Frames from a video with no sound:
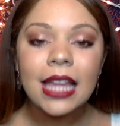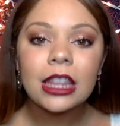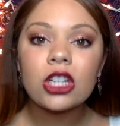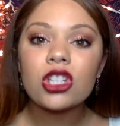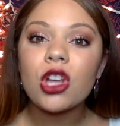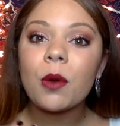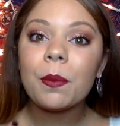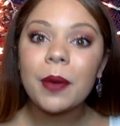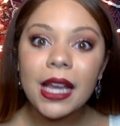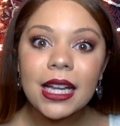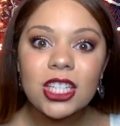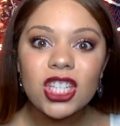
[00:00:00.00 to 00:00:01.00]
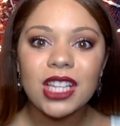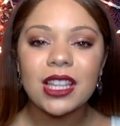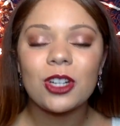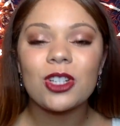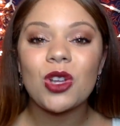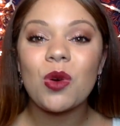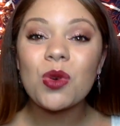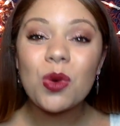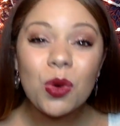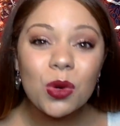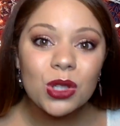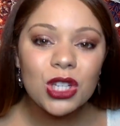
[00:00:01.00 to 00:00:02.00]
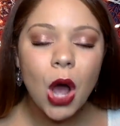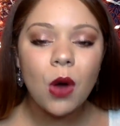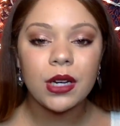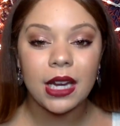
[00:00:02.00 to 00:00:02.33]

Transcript: They're so peachy. They're so cool toned.